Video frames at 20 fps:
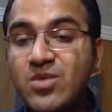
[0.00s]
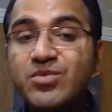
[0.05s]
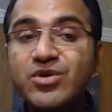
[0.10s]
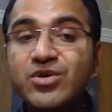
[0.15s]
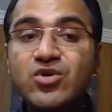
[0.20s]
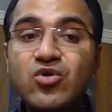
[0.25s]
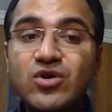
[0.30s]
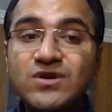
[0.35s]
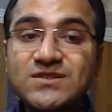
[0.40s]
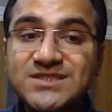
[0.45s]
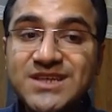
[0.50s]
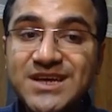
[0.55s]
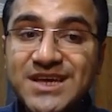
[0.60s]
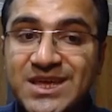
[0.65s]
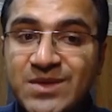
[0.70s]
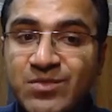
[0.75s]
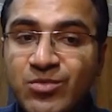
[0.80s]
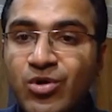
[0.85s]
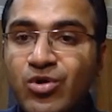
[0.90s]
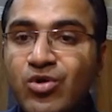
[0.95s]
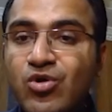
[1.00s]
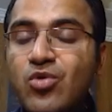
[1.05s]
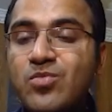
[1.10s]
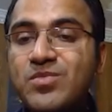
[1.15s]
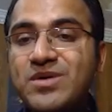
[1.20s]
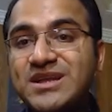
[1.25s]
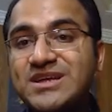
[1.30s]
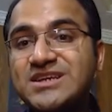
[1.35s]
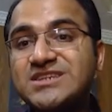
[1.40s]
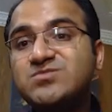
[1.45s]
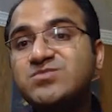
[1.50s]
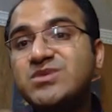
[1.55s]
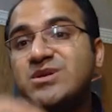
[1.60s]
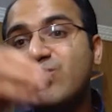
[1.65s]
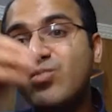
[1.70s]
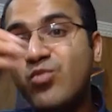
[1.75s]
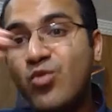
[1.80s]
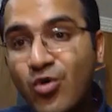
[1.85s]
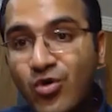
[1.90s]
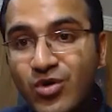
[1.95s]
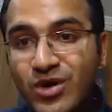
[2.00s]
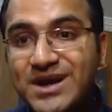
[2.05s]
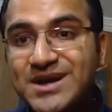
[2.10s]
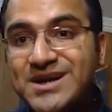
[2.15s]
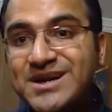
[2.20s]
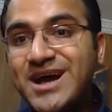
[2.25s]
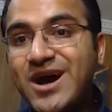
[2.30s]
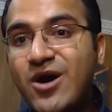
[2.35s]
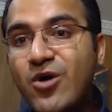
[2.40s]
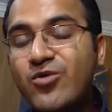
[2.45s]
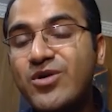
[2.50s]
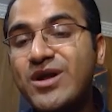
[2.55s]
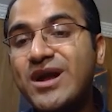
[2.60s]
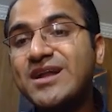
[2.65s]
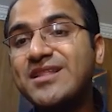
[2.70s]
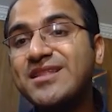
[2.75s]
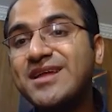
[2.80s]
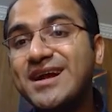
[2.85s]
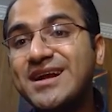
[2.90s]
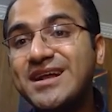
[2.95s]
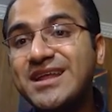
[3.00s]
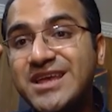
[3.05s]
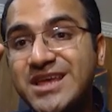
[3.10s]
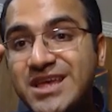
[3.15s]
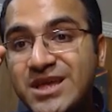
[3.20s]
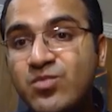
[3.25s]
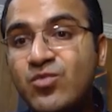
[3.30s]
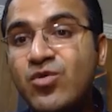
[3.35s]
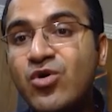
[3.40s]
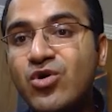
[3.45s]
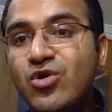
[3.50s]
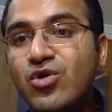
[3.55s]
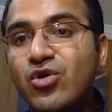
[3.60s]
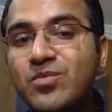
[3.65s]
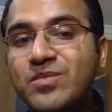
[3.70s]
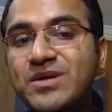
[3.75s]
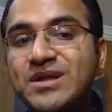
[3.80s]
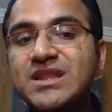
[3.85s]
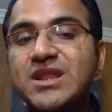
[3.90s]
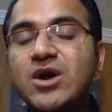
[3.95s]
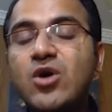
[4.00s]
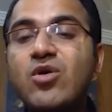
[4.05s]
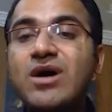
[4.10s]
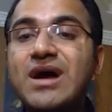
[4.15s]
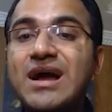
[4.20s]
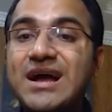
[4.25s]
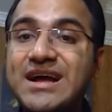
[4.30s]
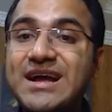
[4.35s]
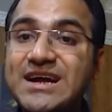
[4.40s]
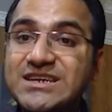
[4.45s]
because the hemoglobin is been broken down and that hemoglobin now